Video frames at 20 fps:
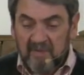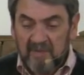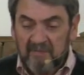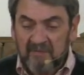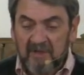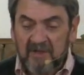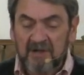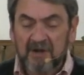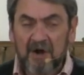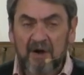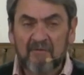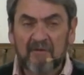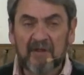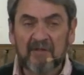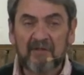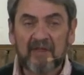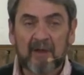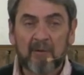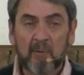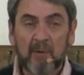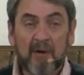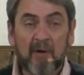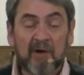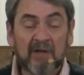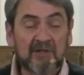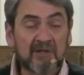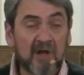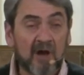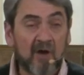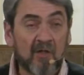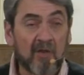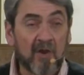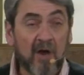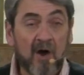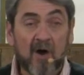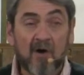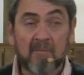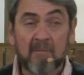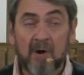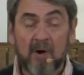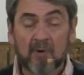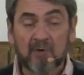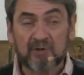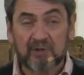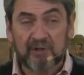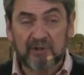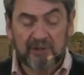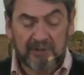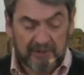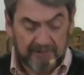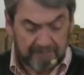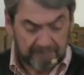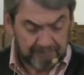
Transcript: the covenant that we always call the Law of Moses,